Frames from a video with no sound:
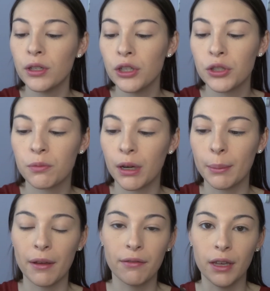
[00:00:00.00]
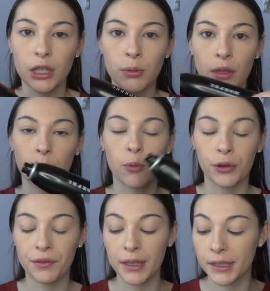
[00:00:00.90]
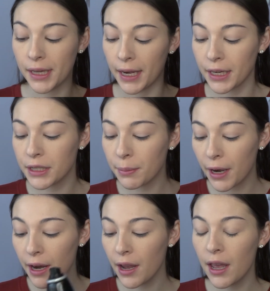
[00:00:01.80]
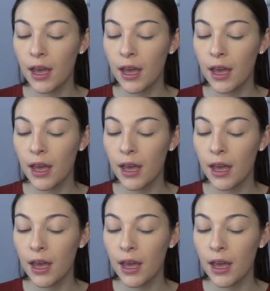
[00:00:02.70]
to spray my face with the Morphe setting spray.